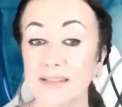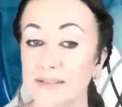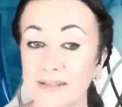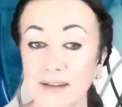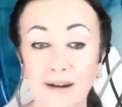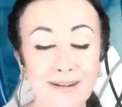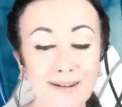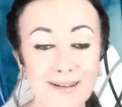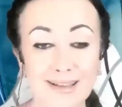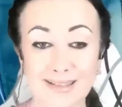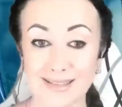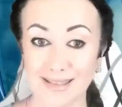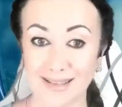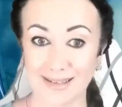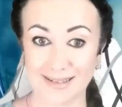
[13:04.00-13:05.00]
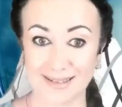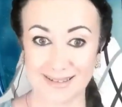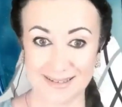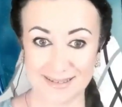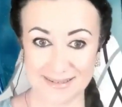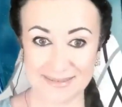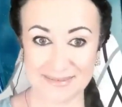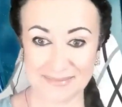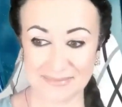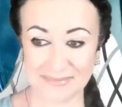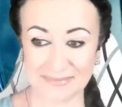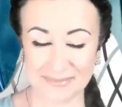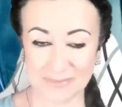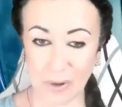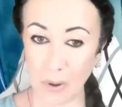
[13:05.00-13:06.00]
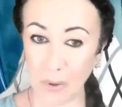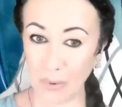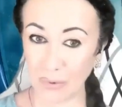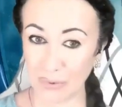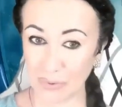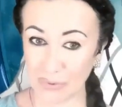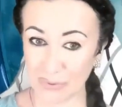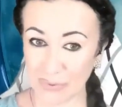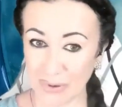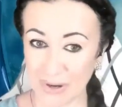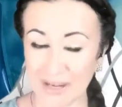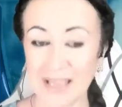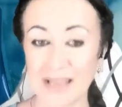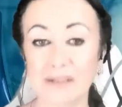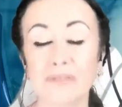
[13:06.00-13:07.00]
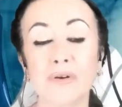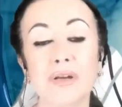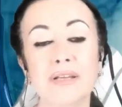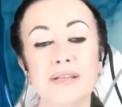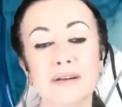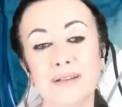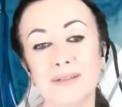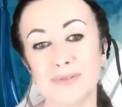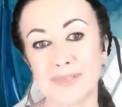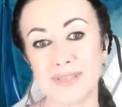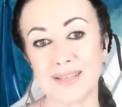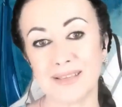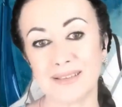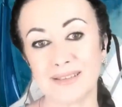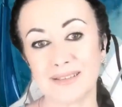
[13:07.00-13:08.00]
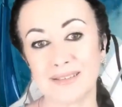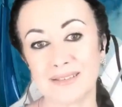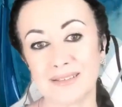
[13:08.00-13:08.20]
The darkness and all those working for it are losing.